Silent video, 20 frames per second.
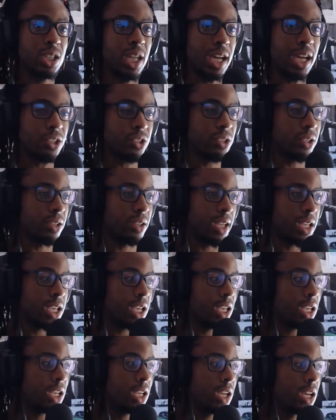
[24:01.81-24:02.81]
Actually, like
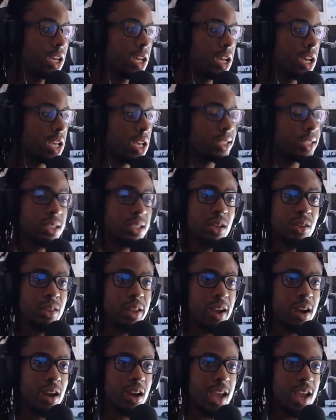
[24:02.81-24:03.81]
he's still there,